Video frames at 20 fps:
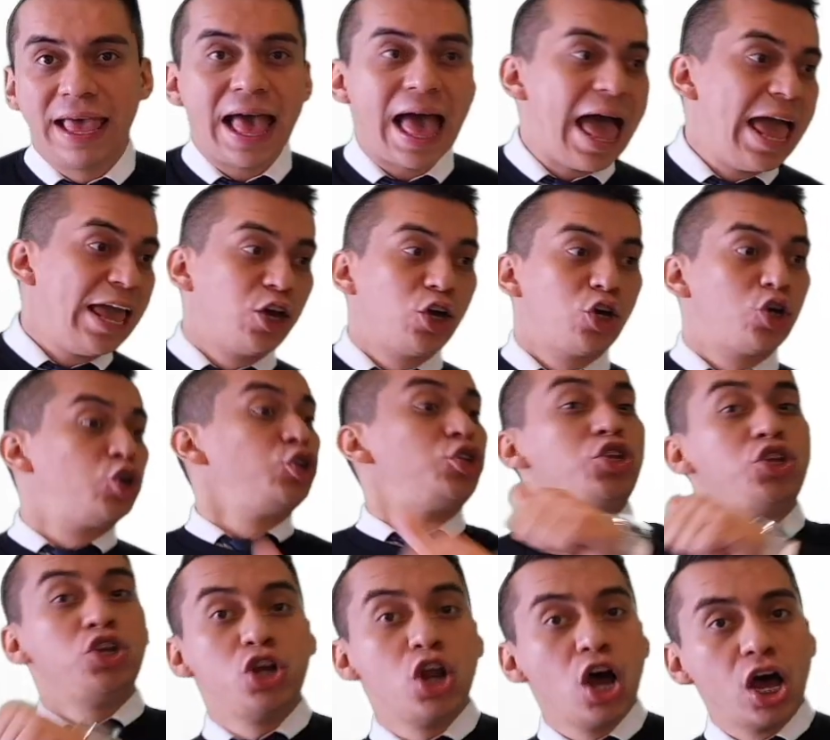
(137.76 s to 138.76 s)
I
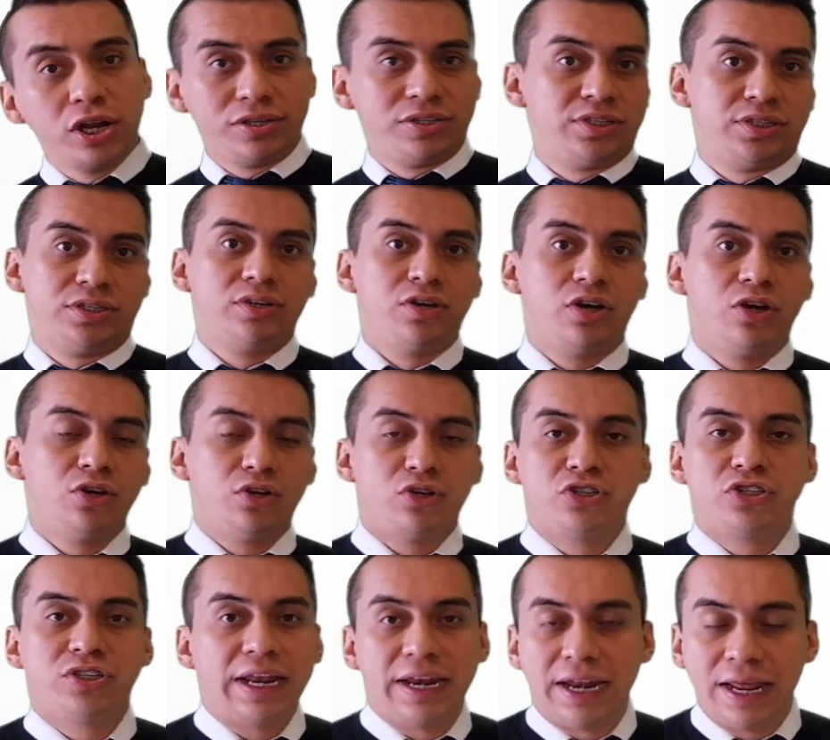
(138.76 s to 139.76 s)
could not
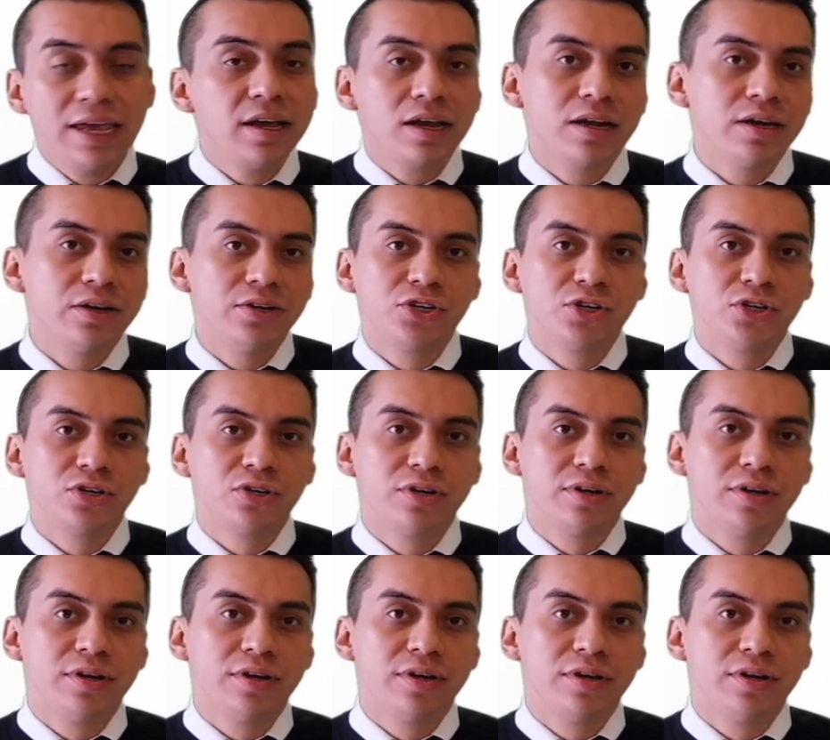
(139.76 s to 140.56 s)
understand English.